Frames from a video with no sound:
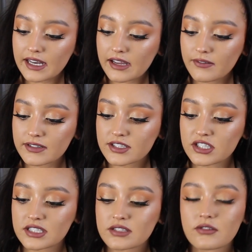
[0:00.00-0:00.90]
and I was
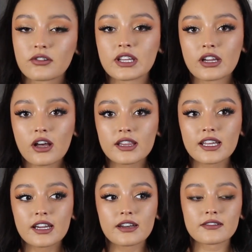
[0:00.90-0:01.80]
just scrolling on
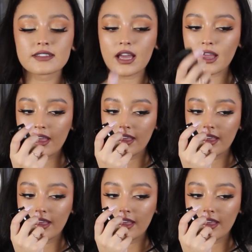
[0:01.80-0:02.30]
there and I was like,